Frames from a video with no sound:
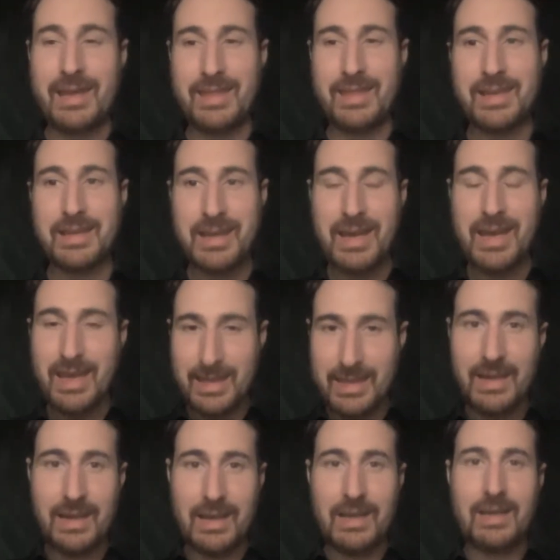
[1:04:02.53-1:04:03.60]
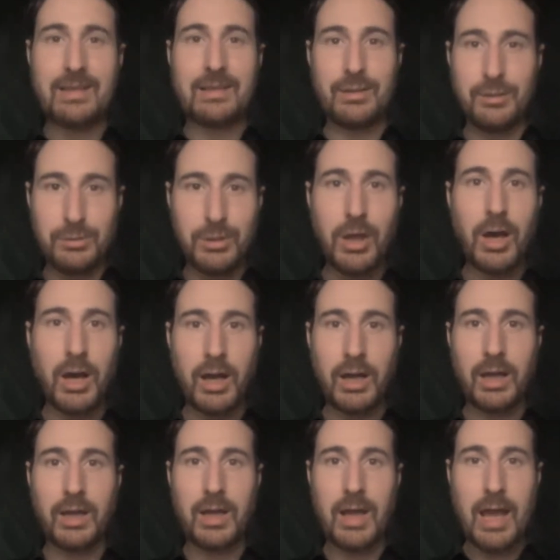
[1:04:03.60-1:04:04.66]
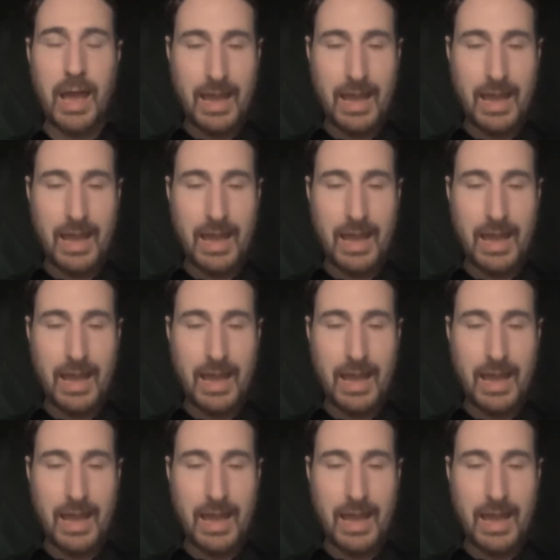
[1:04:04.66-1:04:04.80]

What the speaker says: I think that law,